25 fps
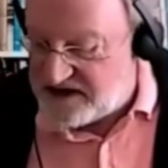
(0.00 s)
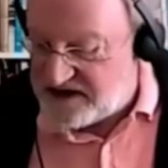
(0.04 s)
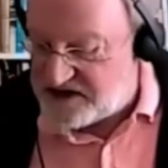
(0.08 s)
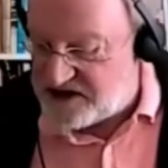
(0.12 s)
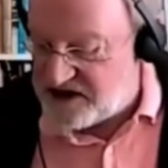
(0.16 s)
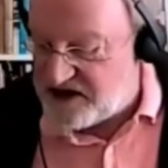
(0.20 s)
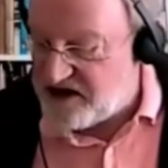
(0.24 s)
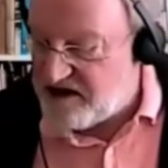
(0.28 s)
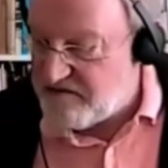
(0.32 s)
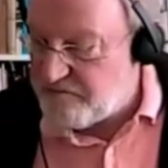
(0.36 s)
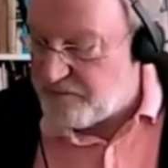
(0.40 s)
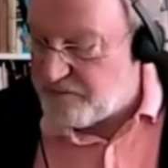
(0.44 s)
is
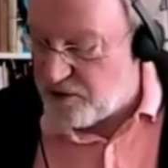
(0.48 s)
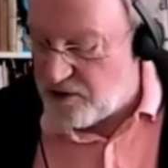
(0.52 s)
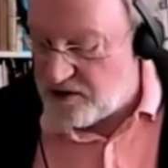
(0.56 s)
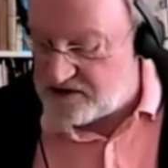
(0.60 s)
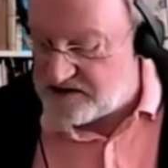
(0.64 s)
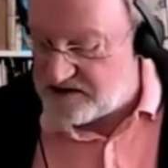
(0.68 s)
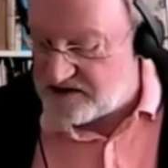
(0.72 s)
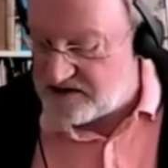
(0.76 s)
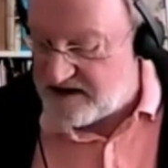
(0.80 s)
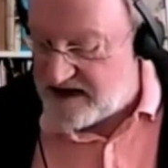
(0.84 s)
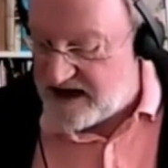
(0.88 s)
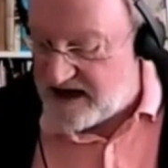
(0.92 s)
an
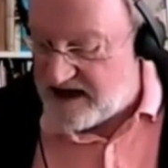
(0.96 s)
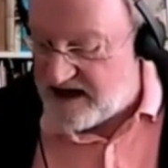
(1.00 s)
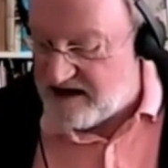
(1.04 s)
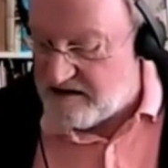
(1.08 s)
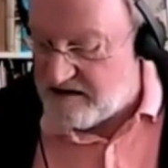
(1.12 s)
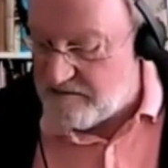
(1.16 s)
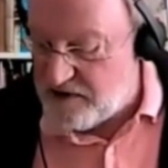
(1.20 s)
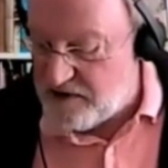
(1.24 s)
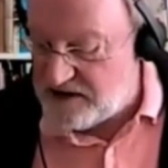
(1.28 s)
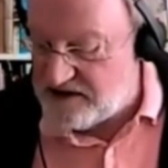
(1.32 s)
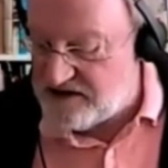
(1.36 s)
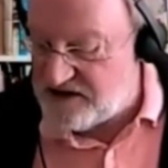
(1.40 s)
important
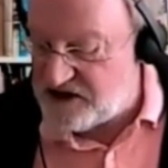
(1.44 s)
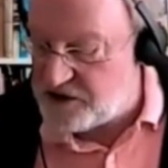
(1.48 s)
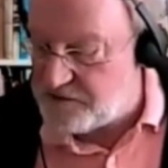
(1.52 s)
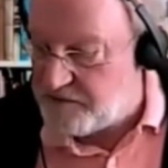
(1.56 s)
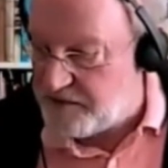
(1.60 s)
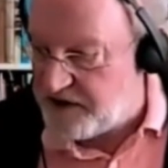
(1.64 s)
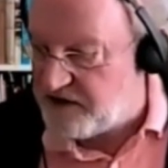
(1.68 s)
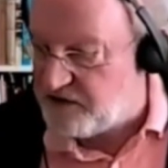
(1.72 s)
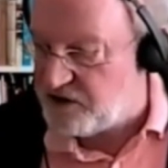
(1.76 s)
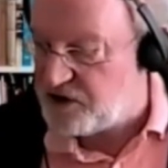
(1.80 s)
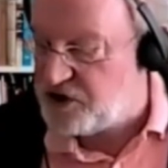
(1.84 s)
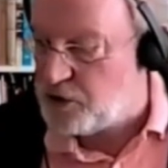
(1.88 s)
element,
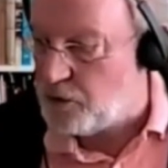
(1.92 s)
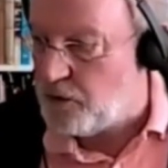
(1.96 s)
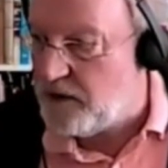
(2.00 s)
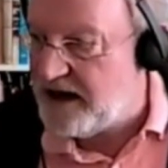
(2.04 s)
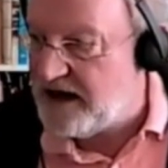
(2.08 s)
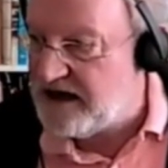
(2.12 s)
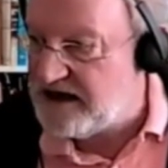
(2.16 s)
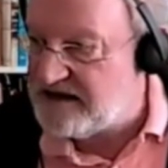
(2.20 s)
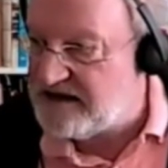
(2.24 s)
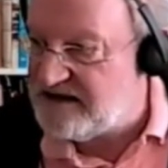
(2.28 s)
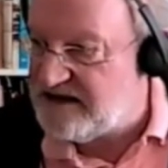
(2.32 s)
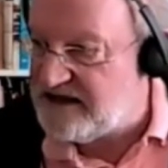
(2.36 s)

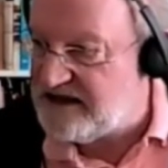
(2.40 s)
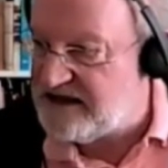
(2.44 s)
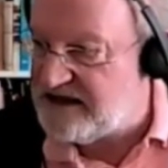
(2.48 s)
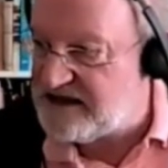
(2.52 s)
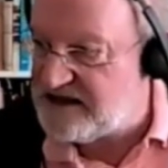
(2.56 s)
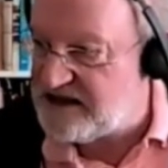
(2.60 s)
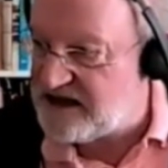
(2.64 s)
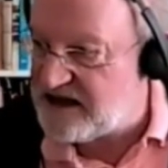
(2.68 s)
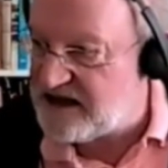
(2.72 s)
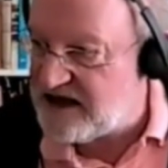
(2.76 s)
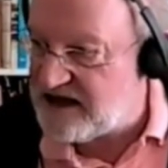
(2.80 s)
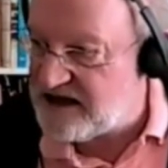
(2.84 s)
spirituality
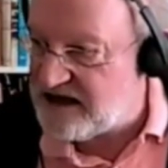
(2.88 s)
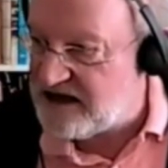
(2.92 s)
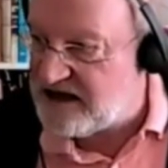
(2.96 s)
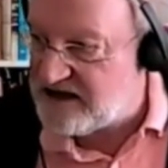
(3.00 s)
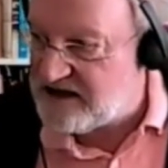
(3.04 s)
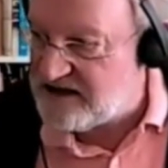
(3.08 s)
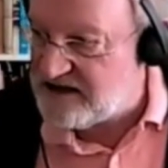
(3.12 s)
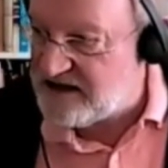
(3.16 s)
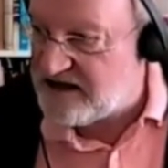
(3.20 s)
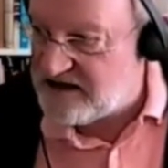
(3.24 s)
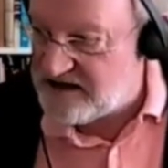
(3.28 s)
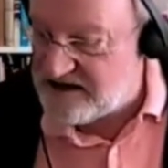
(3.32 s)
is an
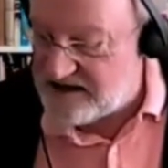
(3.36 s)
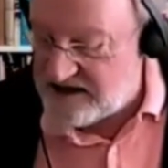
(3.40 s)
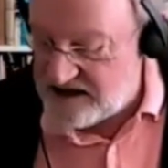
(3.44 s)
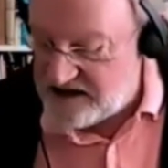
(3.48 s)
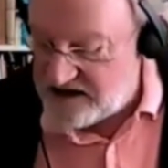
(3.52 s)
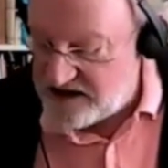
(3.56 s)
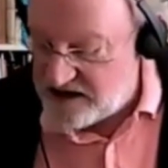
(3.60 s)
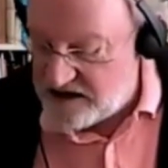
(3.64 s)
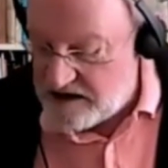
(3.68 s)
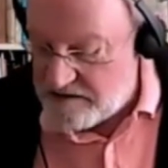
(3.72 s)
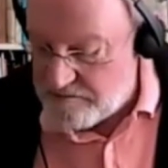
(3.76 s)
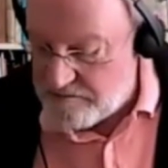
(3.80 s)

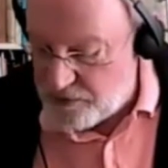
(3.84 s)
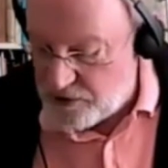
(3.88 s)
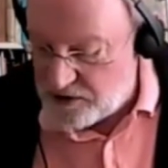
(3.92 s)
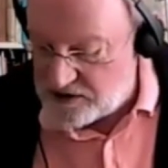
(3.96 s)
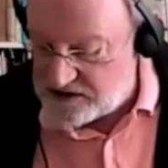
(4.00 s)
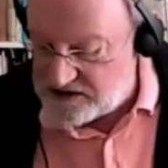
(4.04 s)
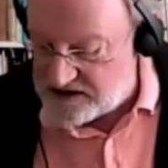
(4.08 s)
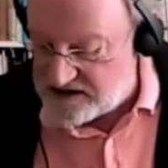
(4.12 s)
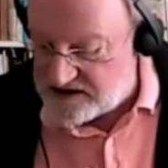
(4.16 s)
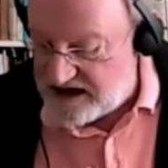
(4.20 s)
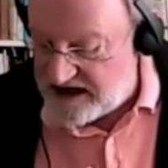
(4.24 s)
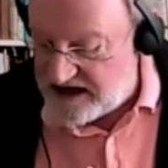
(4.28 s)

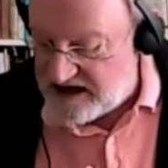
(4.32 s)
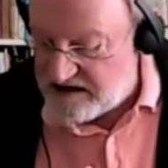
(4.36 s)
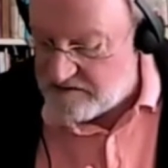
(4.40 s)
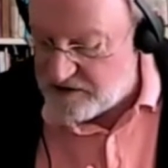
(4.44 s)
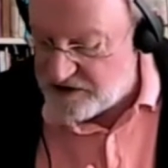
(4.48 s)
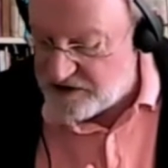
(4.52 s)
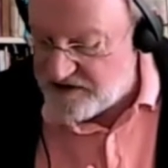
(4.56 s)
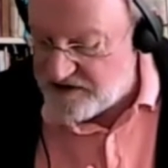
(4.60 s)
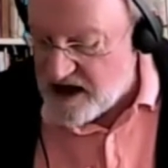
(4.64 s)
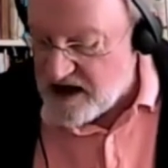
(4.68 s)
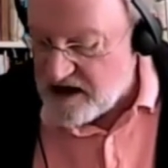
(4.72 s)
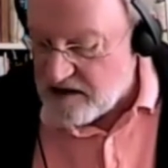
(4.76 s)
important
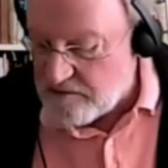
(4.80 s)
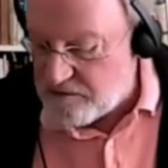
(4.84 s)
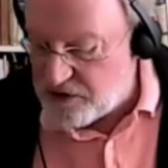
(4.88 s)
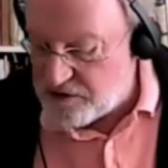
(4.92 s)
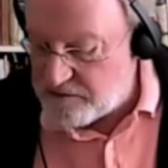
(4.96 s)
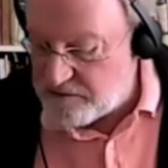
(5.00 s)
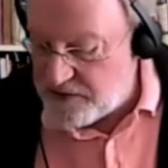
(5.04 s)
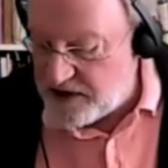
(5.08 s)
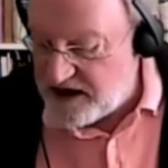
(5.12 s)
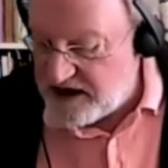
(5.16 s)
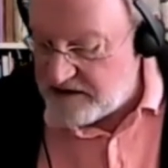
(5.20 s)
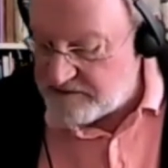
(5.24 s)
element,
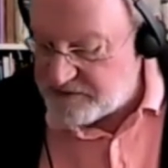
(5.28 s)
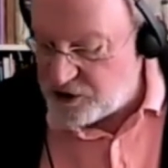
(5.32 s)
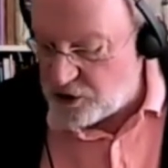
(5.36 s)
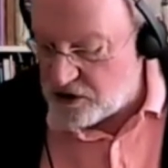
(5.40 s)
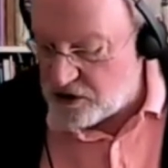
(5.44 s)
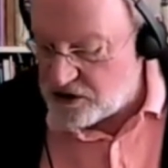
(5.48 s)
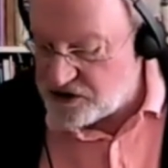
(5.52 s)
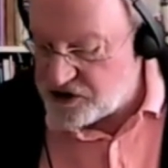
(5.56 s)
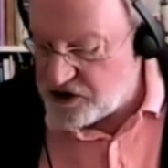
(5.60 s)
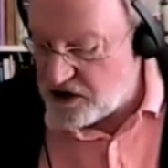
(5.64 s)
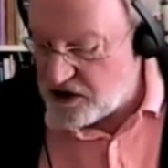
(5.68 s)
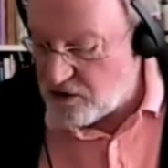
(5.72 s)
but perhaps
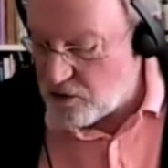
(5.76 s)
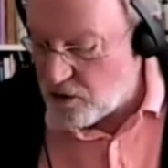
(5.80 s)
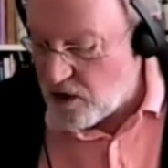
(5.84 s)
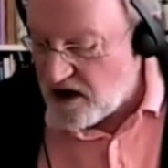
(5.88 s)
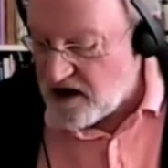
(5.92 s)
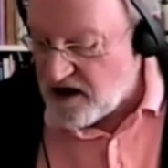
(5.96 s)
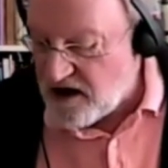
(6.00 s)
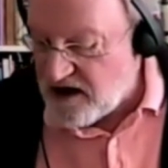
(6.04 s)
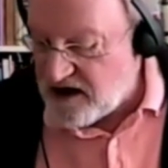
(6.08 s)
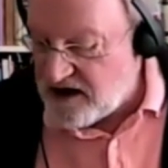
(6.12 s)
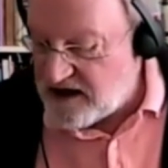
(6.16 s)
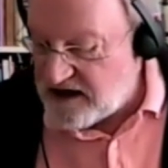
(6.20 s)
also
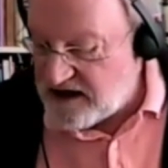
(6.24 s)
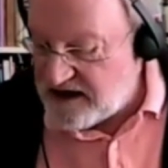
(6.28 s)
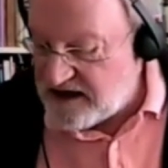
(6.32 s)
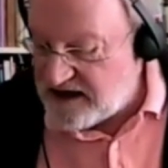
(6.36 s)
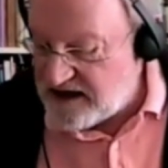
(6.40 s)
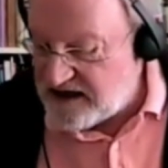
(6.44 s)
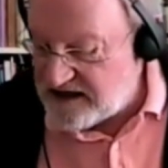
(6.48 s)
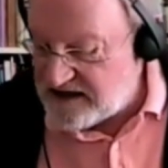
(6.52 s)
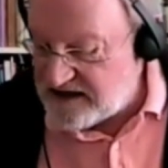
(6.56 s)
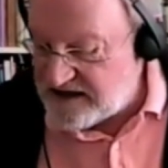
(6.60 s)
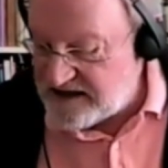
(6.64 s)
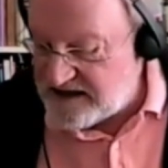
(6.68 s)

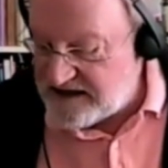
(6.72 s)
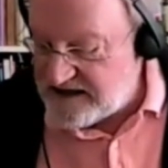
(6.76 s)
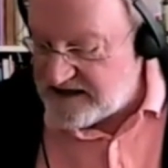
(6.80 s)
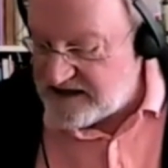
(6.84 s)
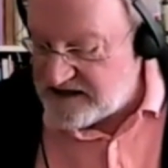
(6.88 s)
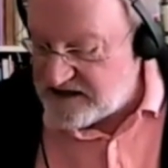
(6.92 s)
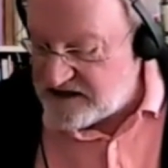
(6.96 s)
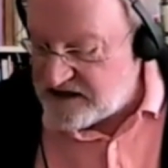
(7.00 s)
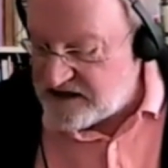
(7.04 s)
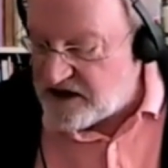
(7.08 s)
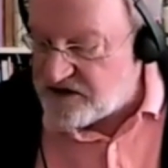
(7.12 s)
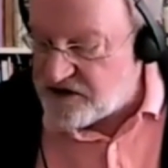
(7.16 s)

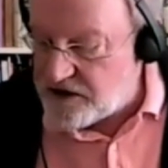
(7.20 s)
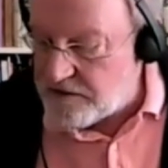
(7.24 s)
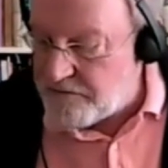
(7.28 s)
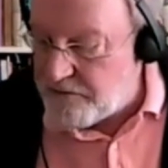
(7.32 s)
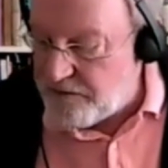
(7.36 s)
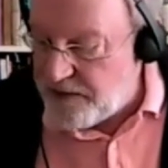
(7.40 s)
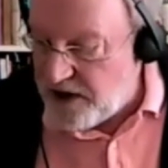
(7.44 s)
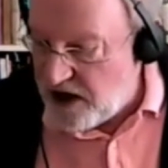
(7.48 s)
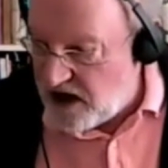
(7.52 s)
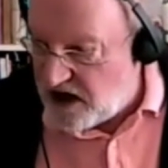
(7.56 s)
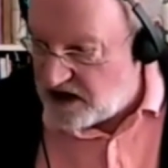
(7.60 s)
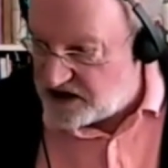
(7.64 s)
the
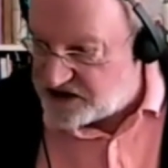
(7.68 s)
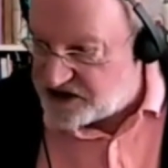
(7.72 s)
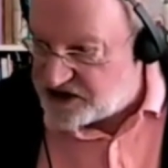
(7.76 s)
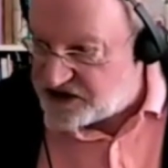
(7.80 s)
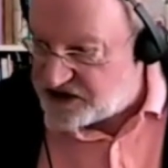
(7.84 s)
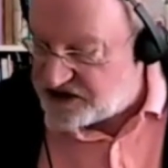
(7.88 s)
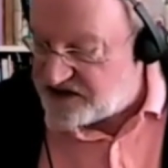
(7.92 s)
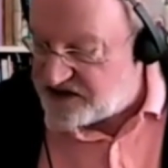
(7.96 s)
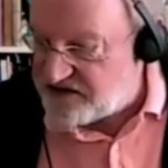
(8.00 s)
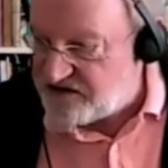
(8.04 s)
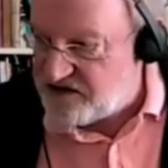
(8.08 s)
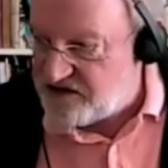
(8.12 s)

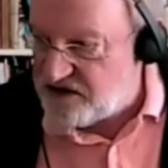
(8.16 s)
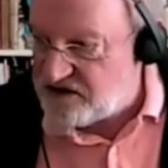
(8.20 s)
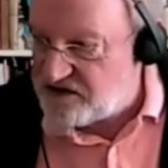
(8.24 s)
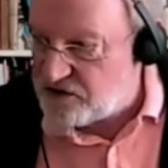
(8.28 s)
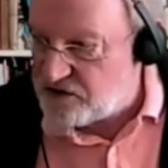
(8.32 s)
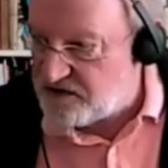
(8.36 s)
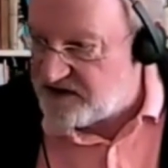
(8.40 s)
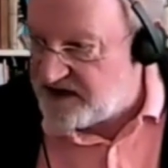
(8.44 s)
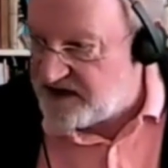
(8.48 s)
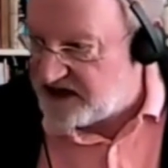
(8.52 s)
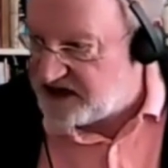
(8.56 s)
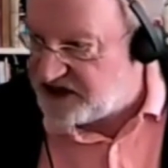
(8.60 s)
past, the
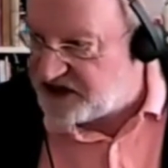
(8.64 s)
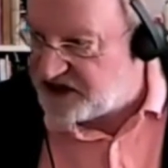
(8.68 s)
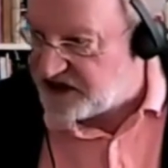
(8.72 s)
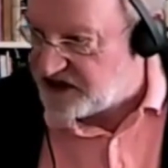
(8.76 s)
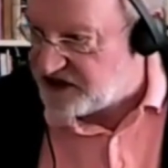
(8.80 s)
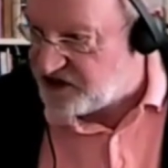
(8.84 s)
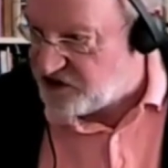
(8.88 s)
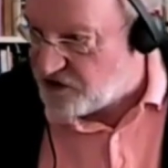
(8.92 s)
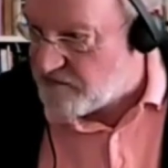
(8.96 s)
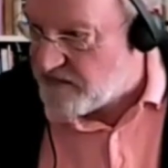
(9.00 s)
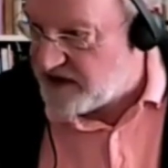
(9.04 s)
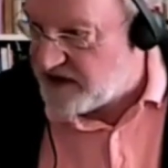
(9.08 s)

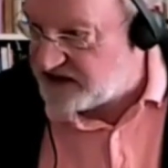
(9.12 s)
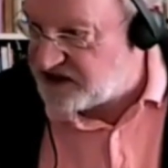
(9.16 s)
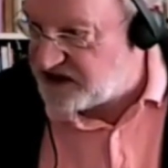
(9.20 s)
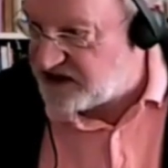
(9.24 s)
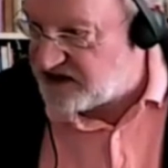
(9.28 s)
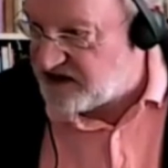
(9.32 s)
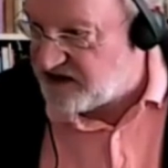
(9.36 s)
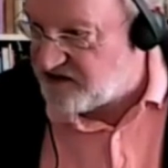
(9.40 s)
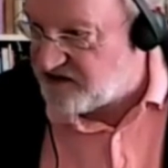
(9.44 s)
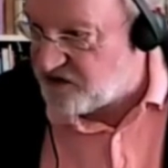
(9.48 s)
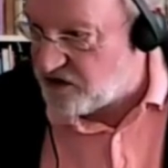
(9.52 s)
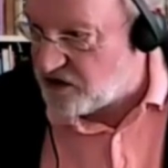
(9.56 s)
tradition, you
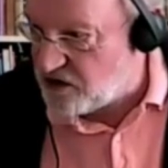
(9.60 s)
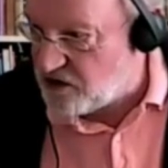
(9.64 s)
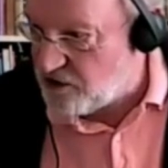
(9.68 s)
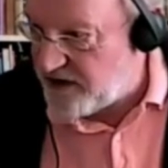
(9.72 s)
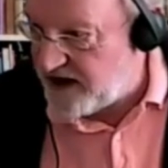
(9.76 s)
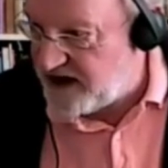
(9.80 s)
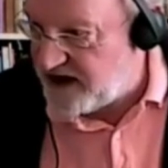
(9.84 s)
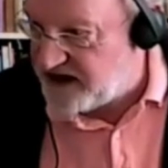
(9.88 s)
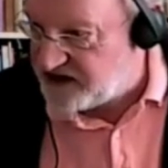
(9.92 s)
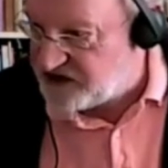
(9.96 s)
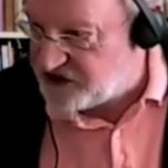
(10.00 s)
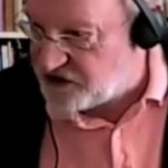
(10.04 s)
mentioned it
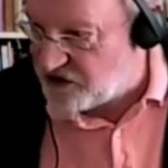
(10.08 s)
already.